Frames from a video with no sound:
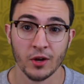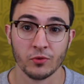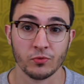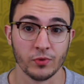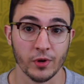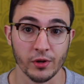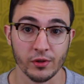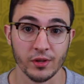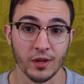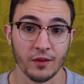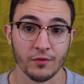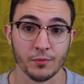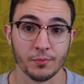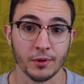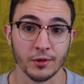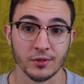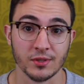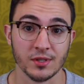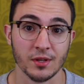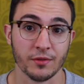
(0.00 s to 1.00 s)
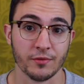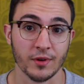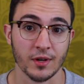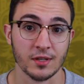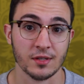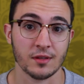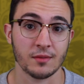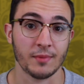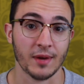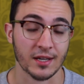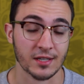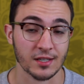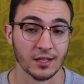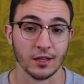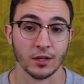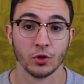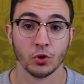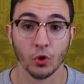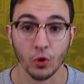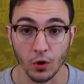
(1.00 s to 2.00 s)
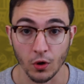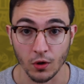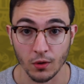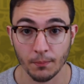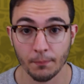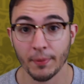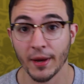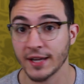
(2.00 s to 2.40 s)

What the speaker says: rarely ever posed a threat to the Mexican goal.